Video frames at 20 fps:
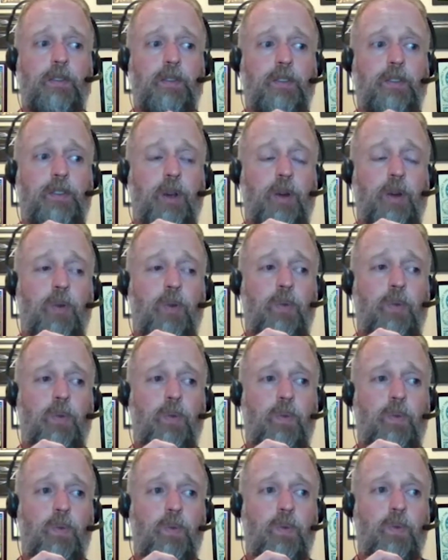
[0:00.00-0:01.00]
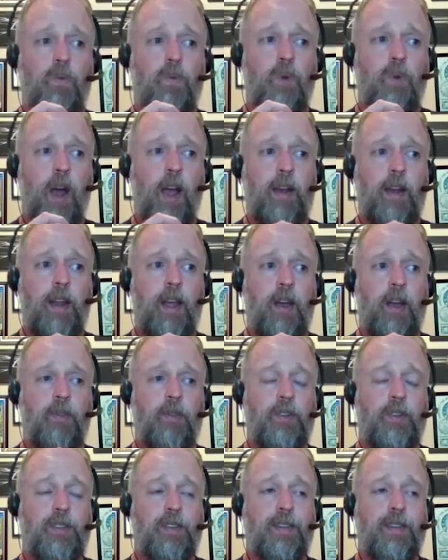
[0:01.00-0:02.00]
So right now
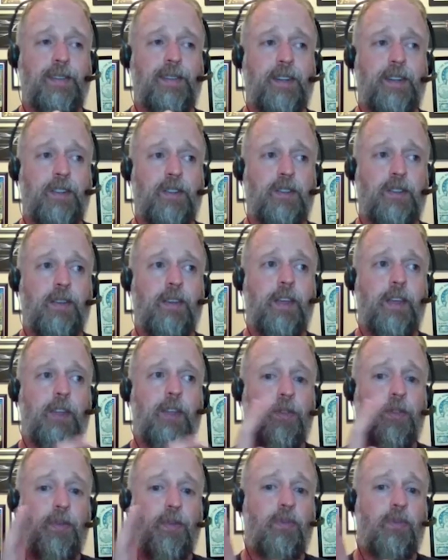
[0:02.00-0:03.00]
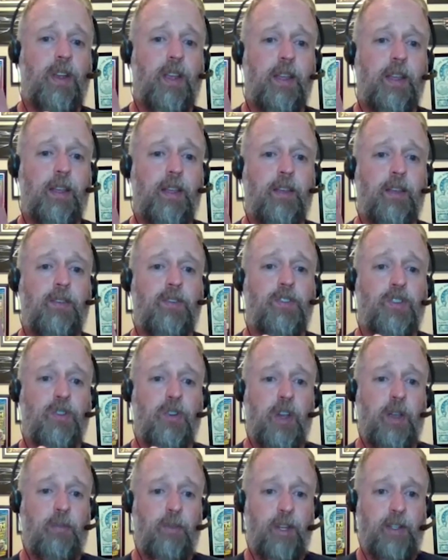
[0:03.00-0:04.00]
there's essentially 3
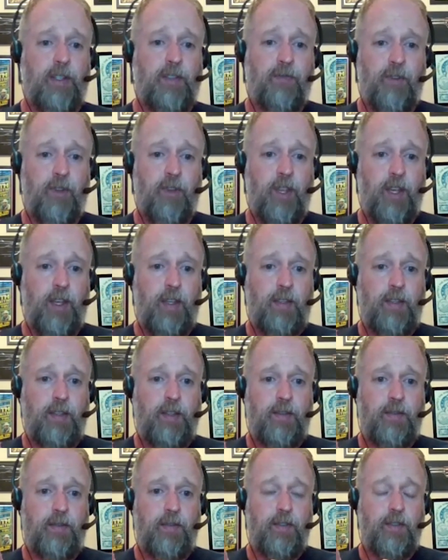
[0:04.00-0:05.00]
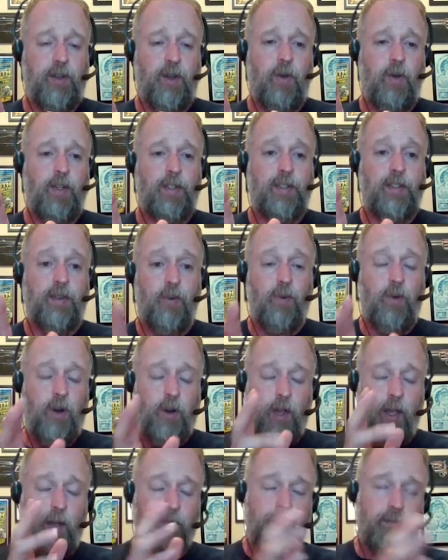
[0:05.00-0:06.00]
treatments for this. So it's
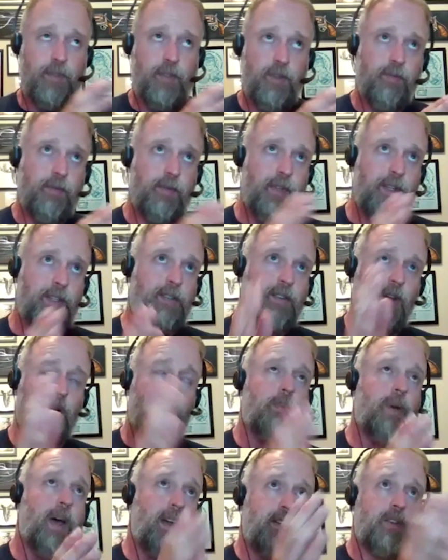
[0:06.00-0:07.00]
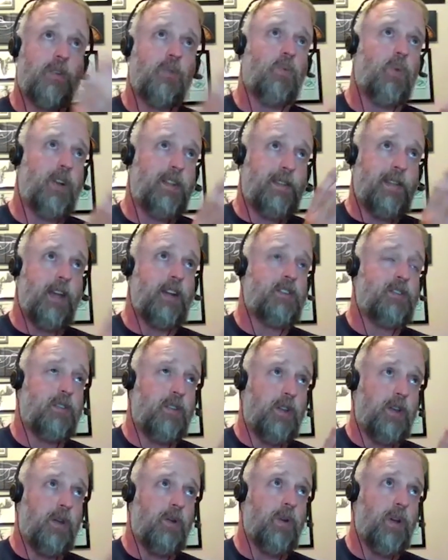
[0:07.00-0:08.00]
okay. So let's go back to what's
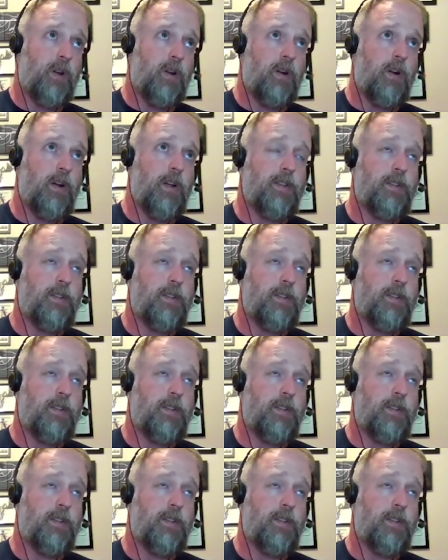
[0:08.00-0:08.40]
actually going on.